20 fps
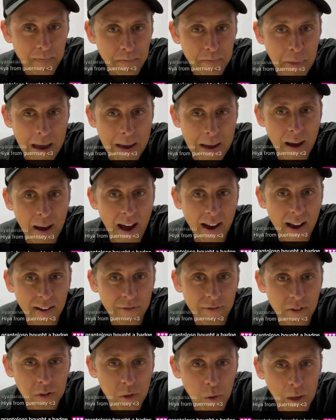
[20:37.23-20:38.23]
payback
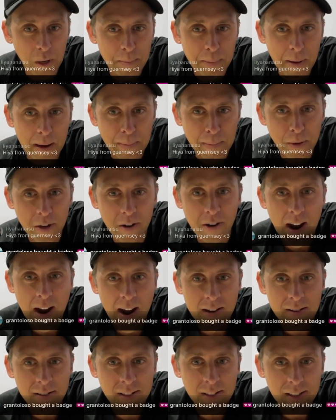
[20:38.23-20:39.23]
for toilet paper in your
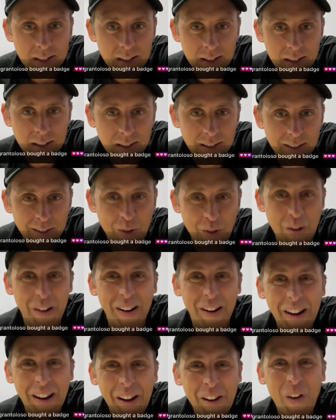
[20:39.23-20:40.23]
house?
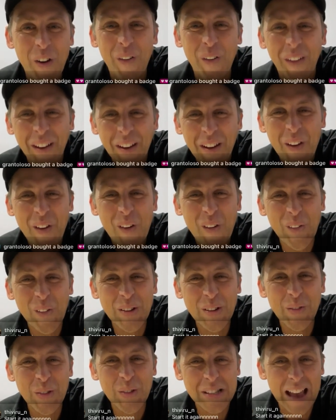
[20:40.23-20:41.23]

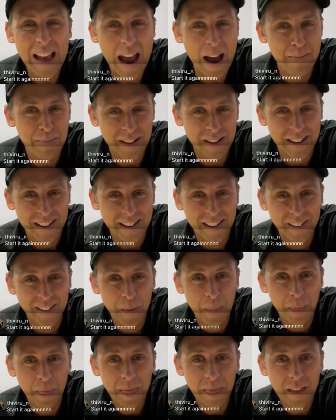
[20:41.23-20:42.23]
What's happening?
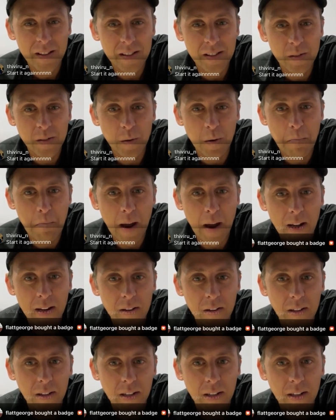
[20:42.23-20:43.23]
Let's do it
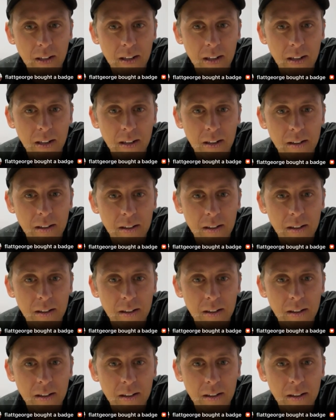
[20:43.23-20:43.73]
manually here.